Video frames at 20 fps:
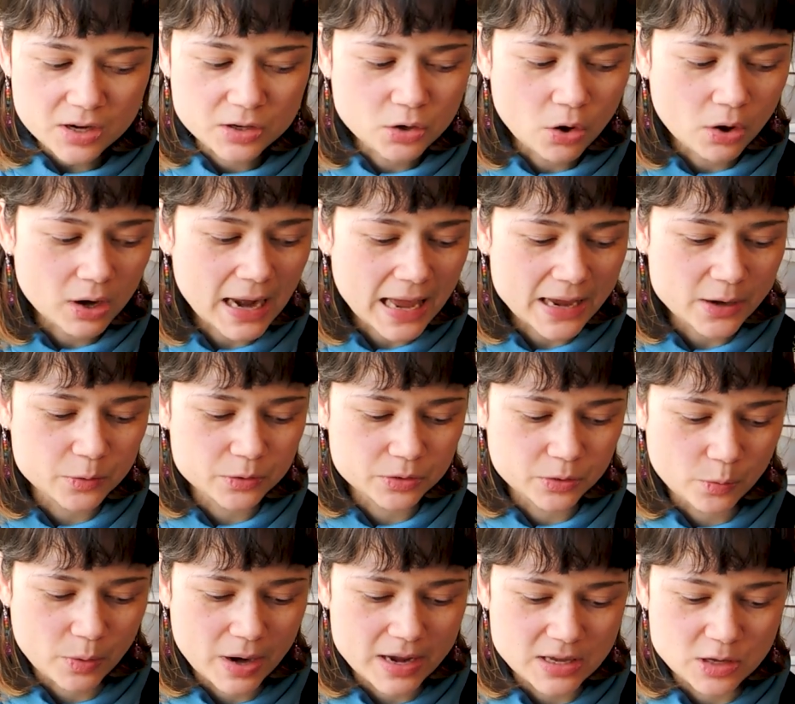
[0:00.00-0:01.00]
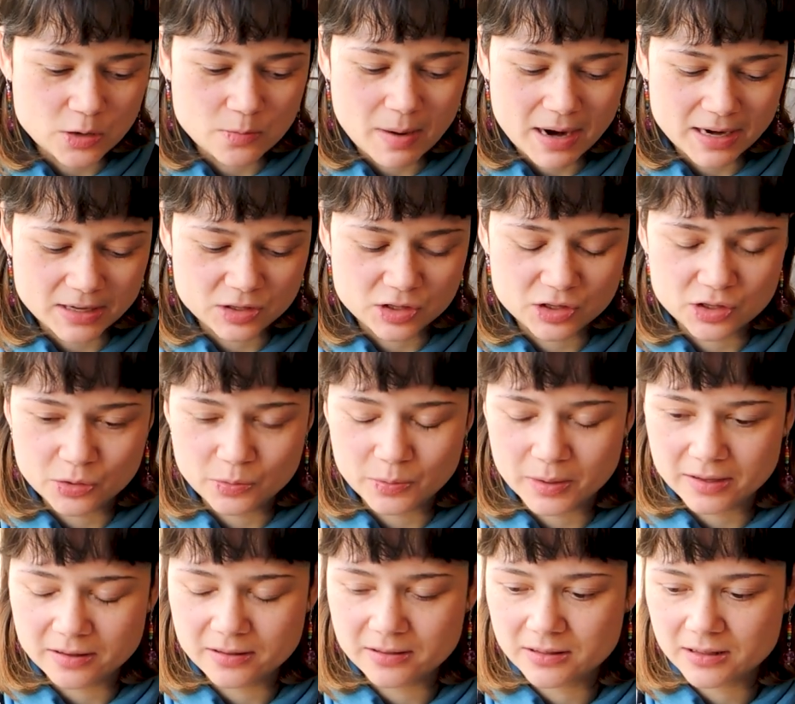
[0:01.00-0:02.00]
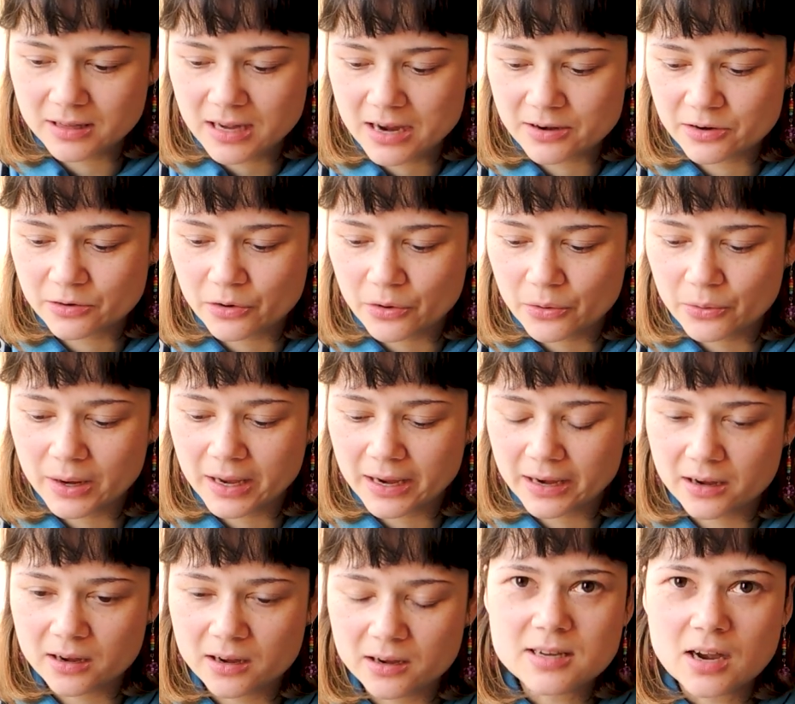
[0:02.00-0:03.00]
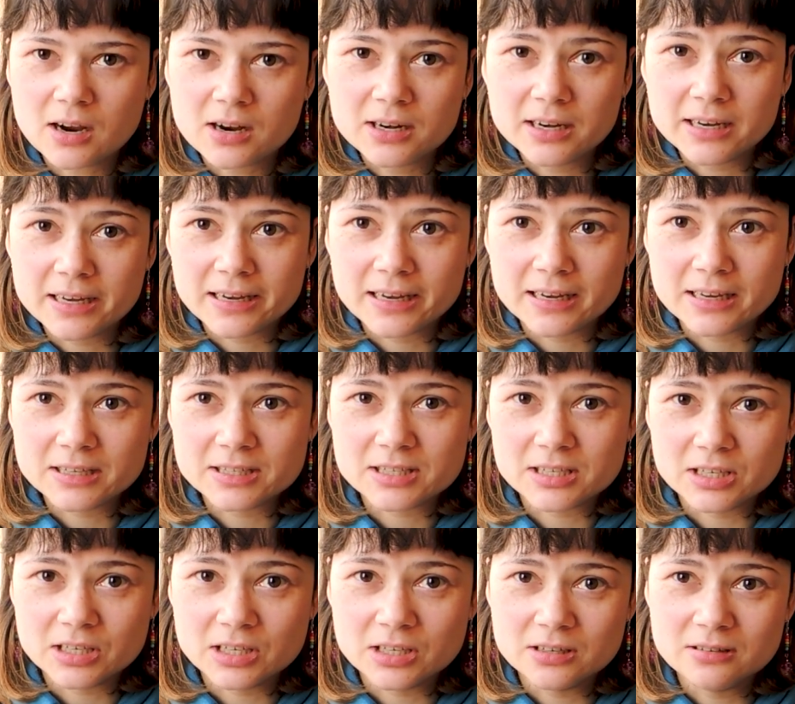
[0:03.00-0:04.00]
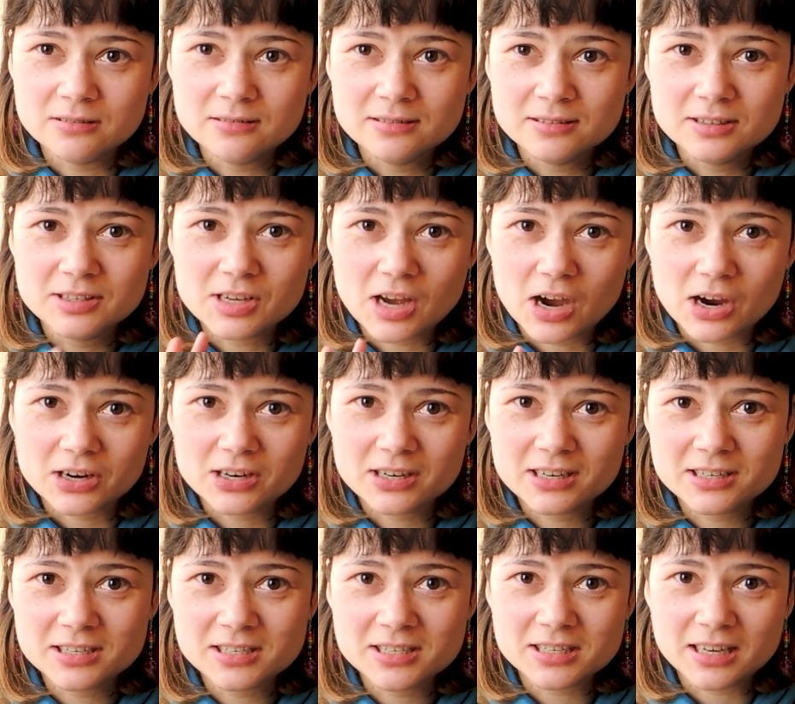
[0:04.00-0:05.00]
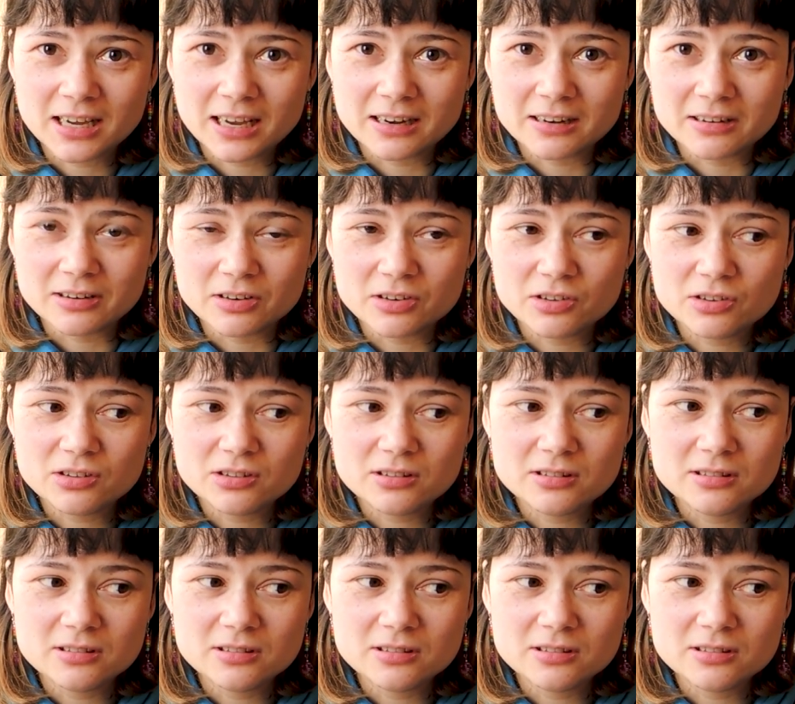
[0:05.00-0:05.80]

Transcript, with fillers: Not like the way you might do with, I don't know, like ducklings and ducks and